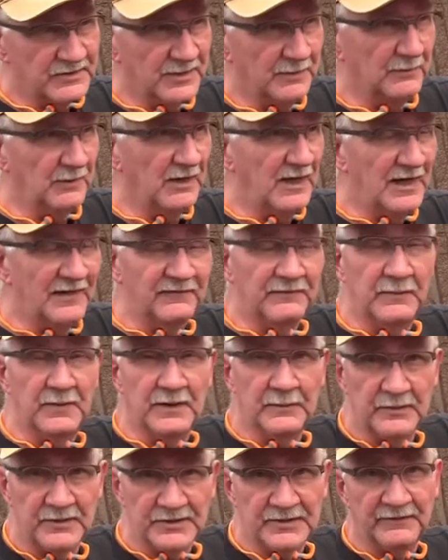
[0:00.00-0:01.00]
I'm life
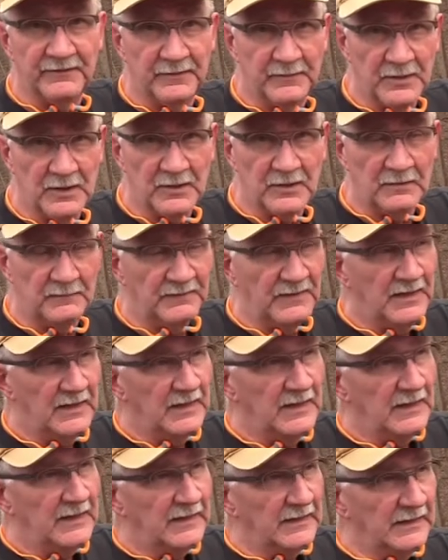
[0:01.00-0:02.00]
members of them all,
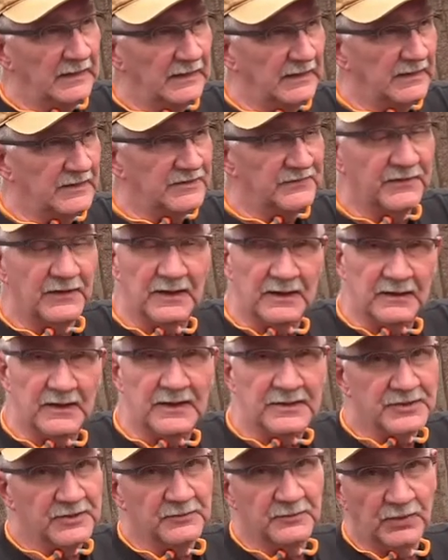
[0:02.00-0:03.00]
and I just feel like
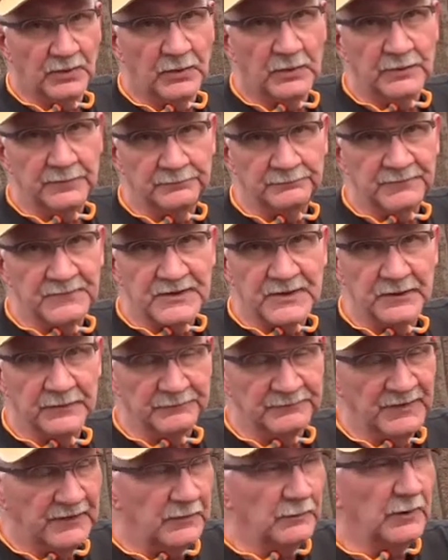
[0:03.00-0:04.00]
that's important.
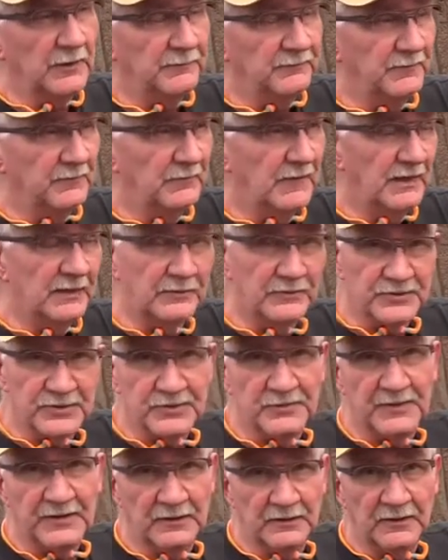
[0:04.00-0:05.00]
So anyway, my little
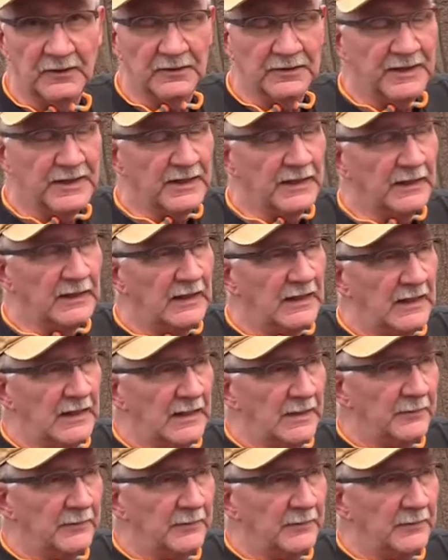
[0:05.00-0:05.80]
spiel on that.